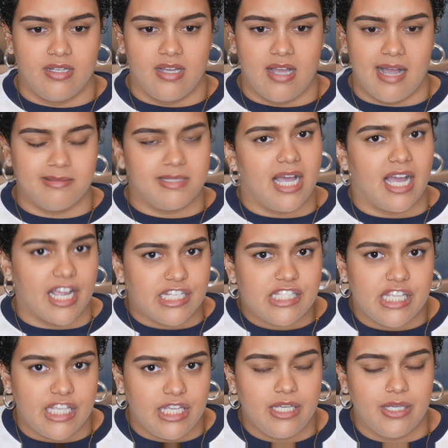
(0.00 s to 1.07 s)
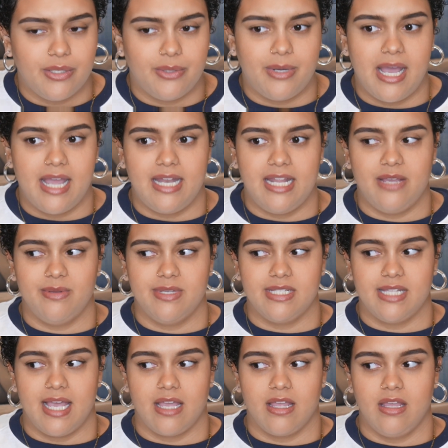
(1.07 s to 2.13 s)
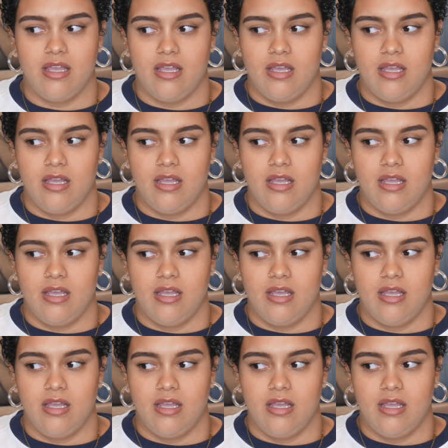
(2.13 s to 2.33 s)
I'm talking to you. And he's like,